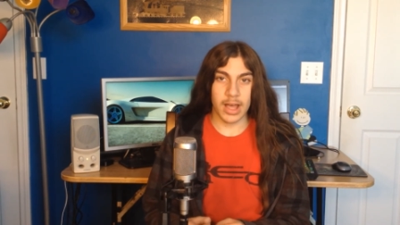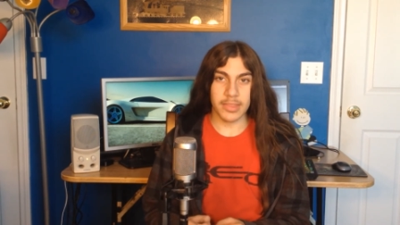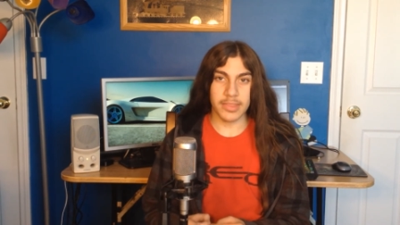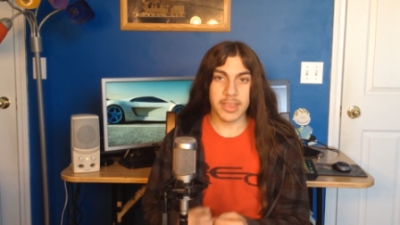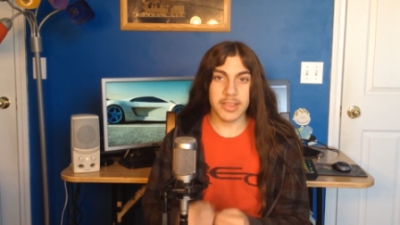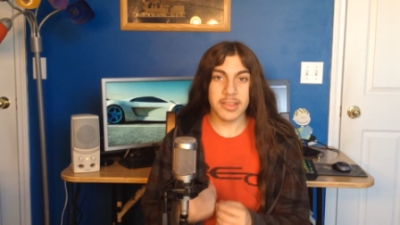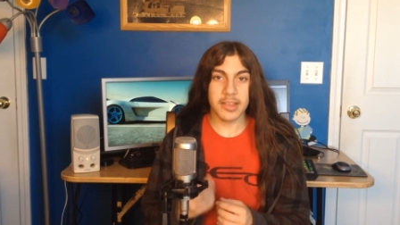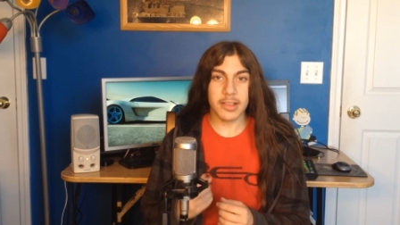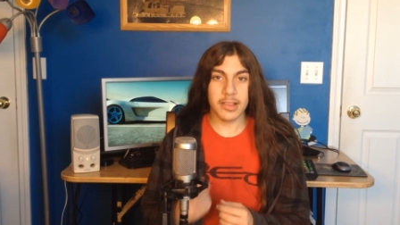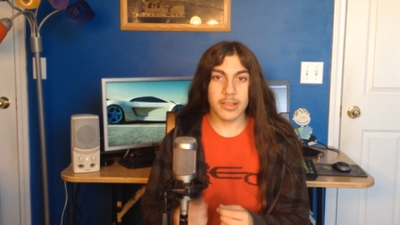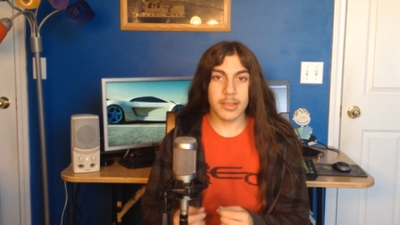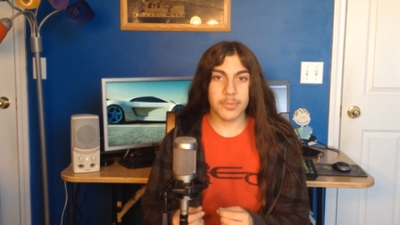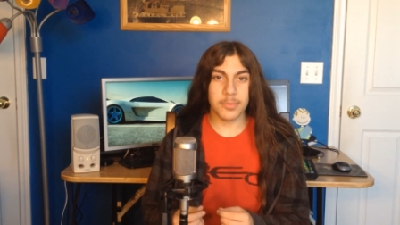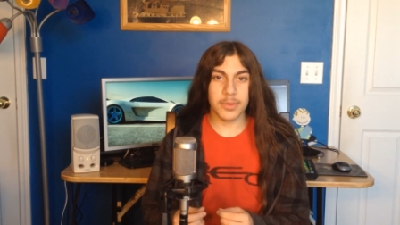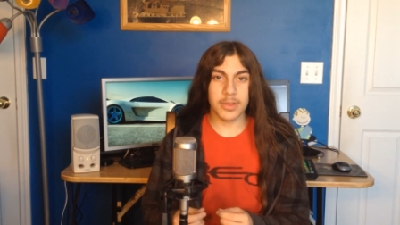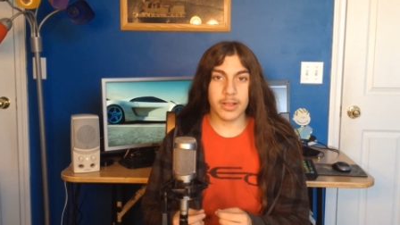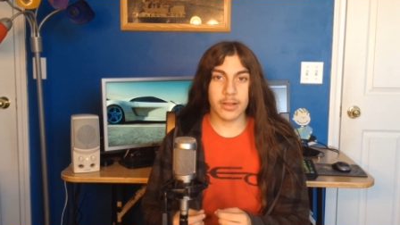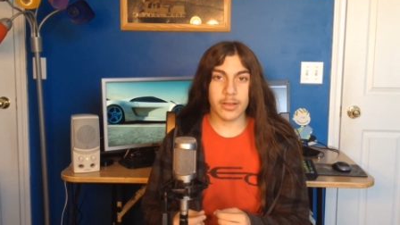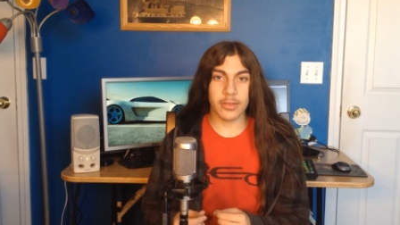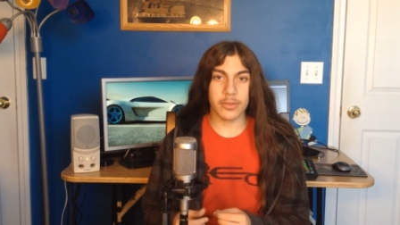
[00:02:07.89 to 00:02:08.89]
They didn't
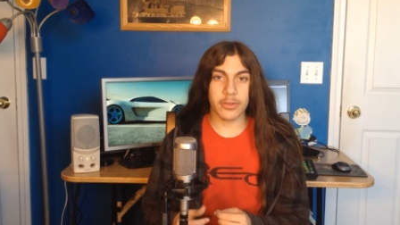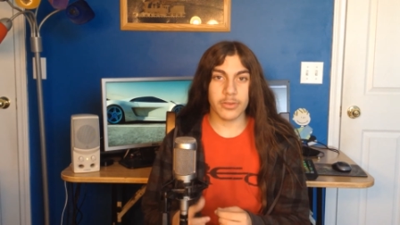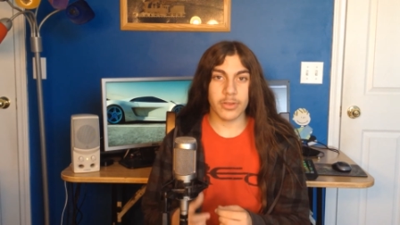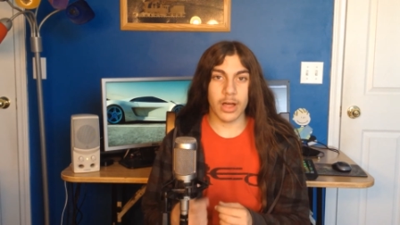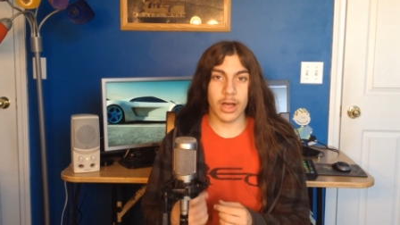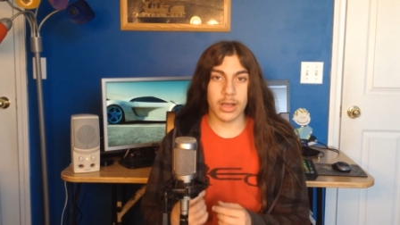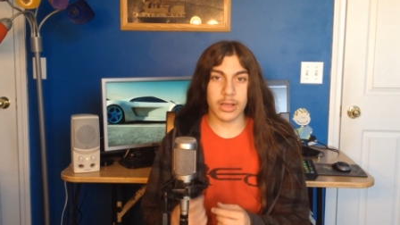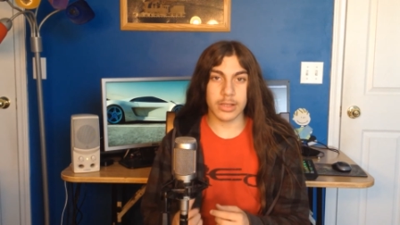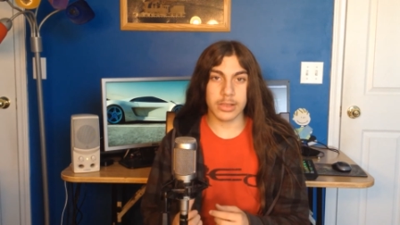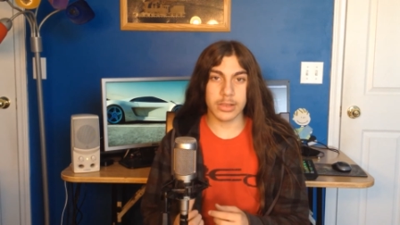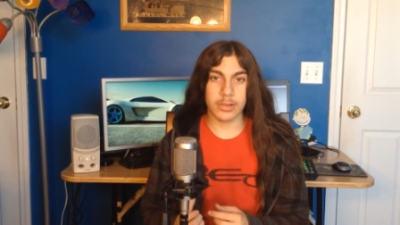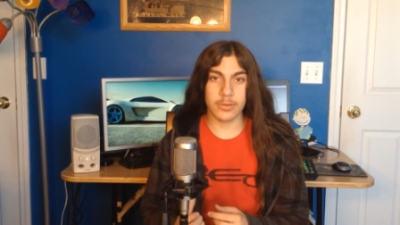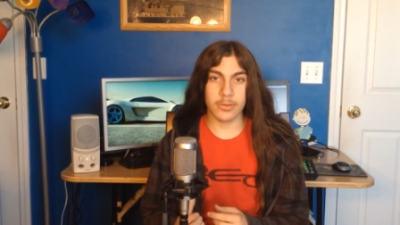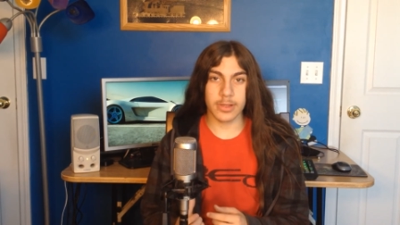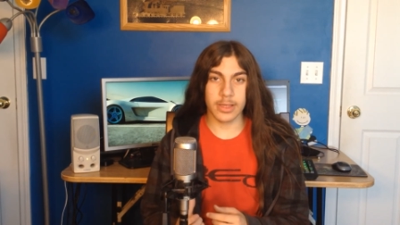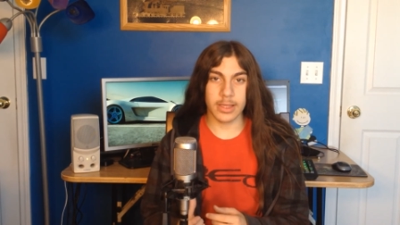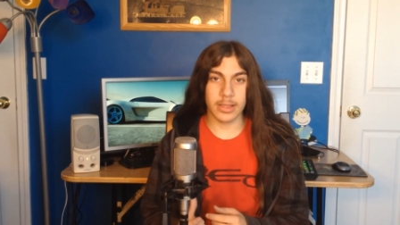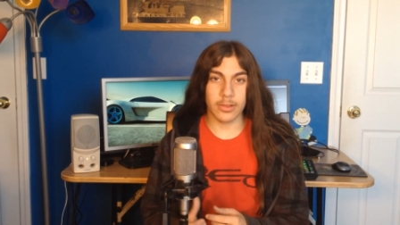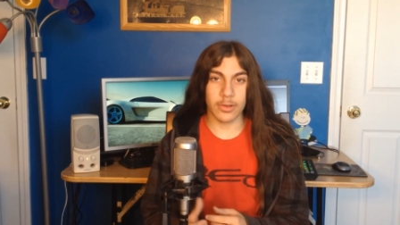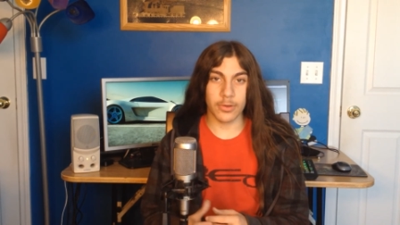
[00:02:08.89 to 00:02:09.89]
appear on the lock
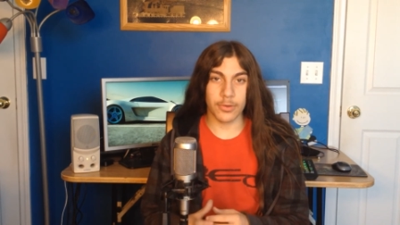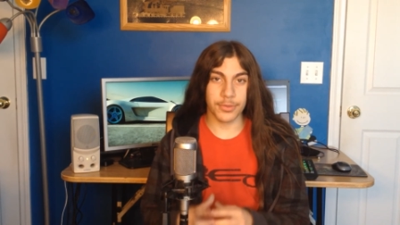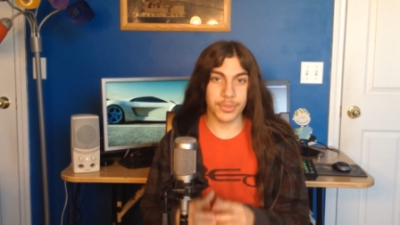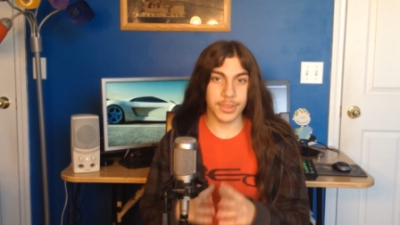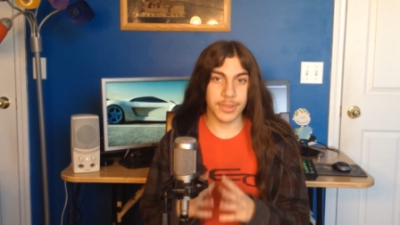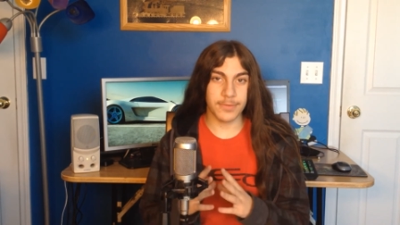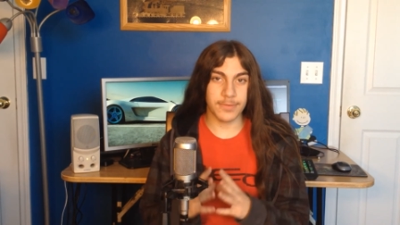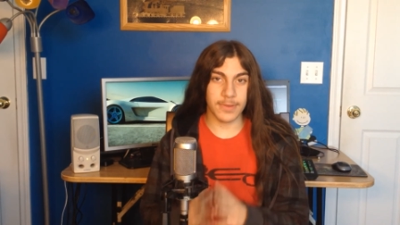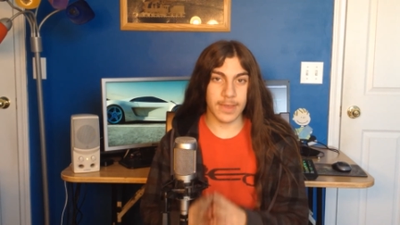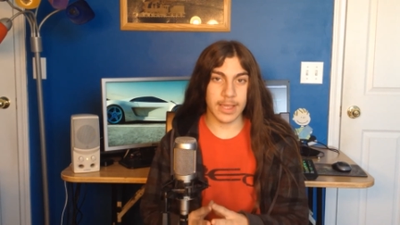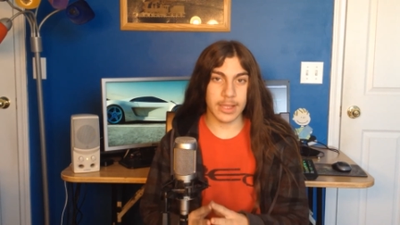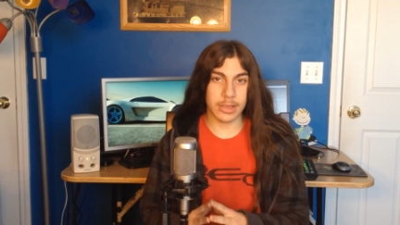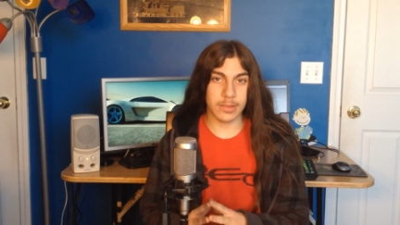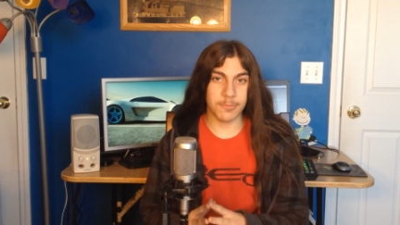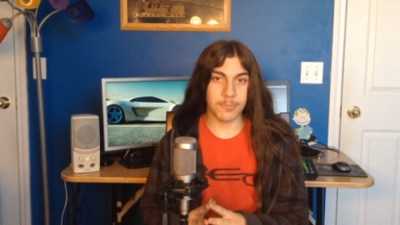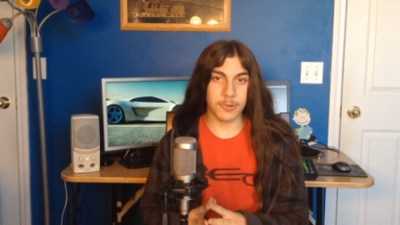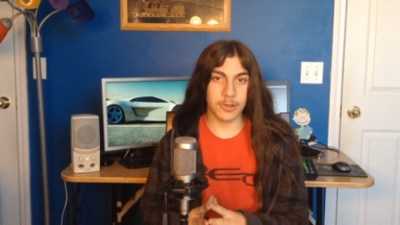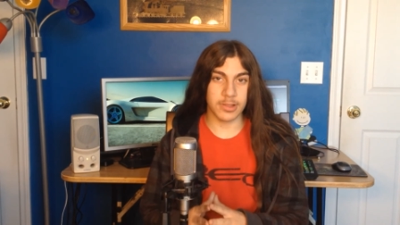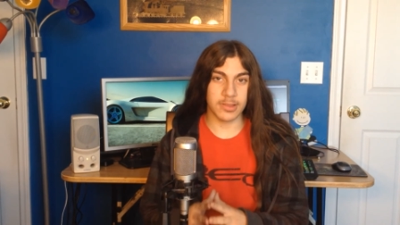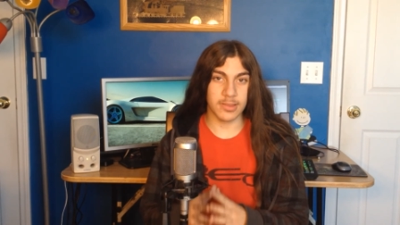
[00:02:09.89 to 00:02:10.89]
screen, only
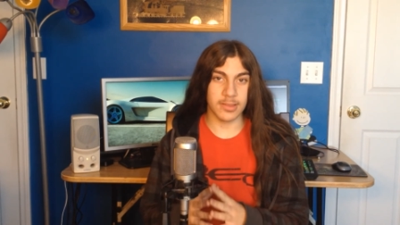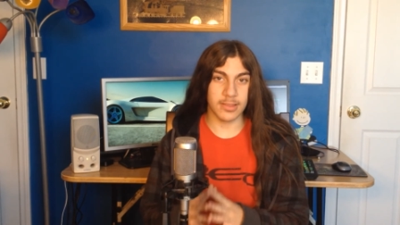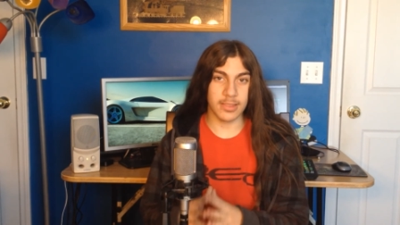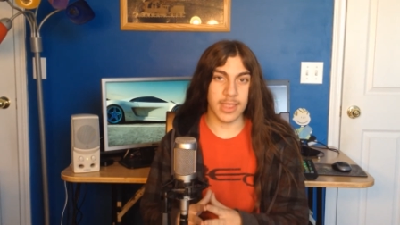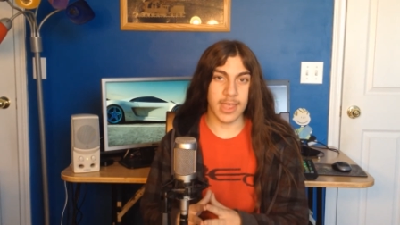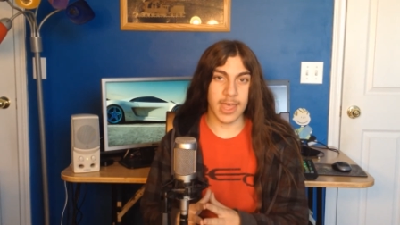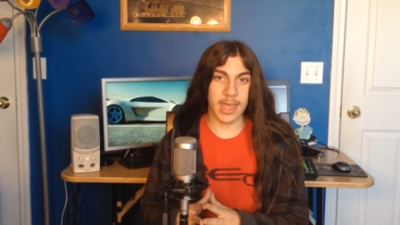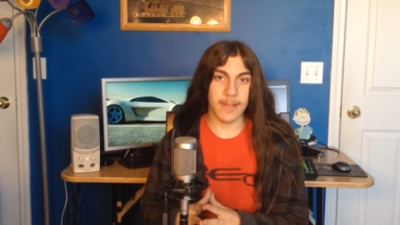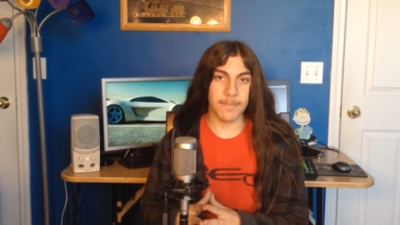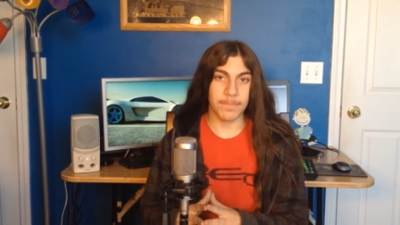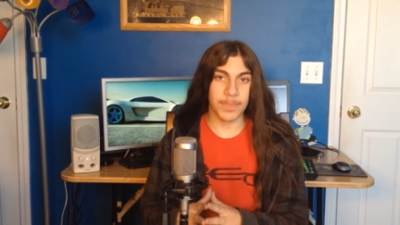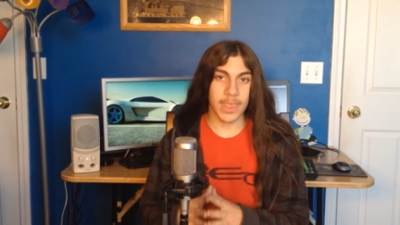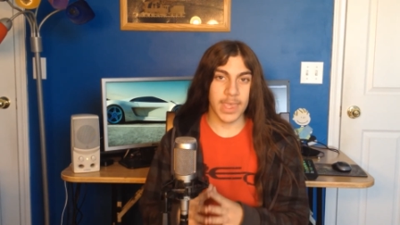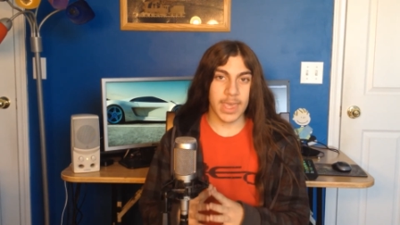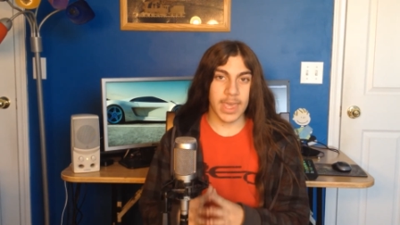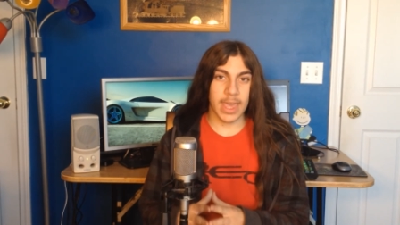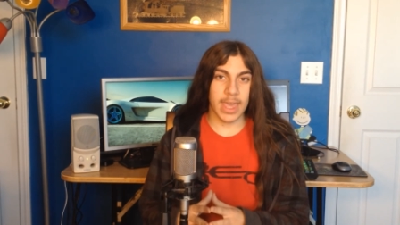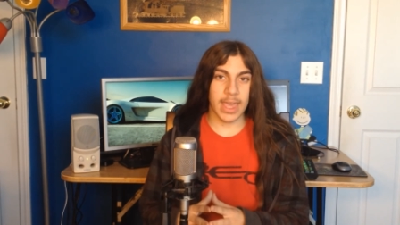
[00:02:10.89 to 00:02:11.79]
Facebook did that.